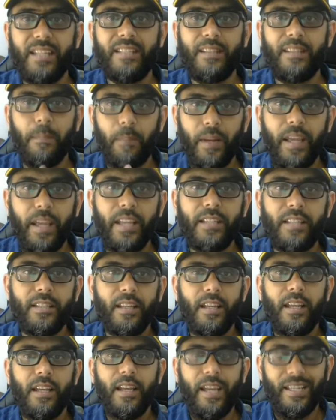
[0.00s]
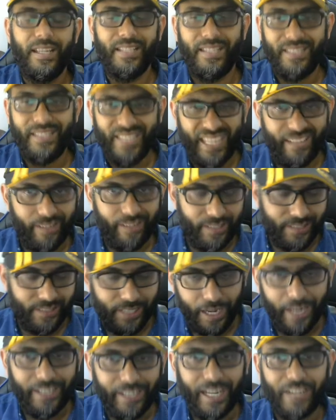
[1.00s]
a place, it's a secret
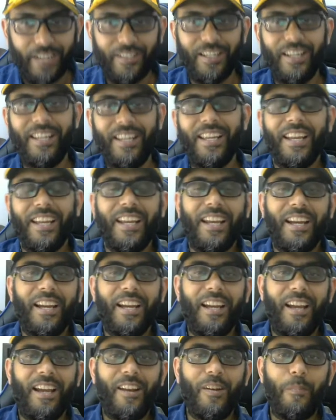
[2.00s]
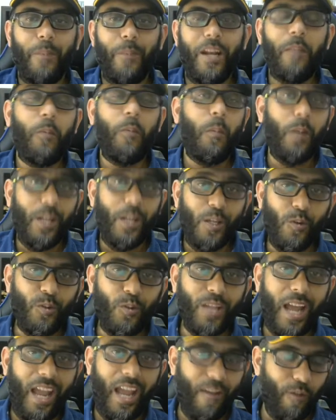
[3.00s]
site actually. Many people
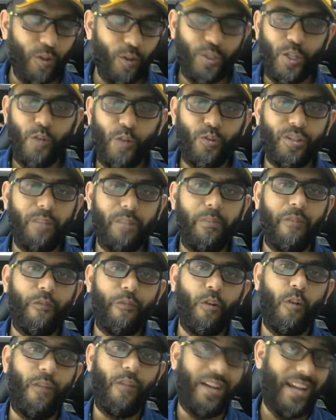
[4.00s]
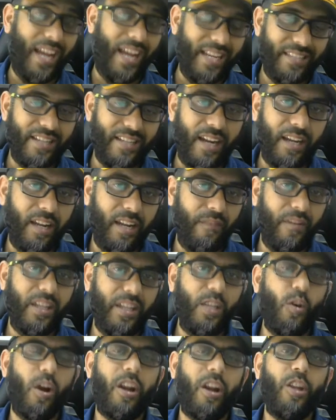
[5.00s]
use, I have also used it before when I started. When
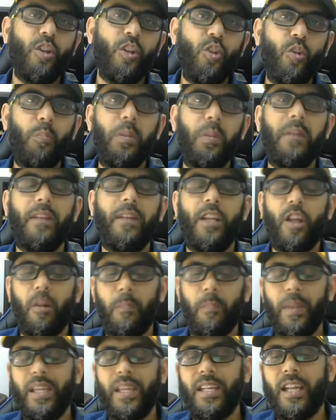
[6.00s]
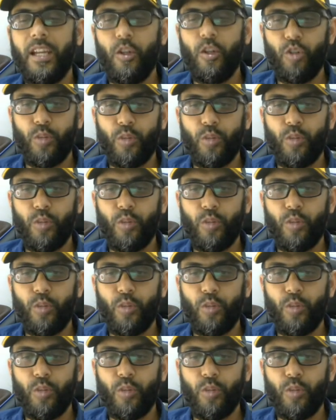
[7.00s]
you are a newbie, when you are a beginner YouTube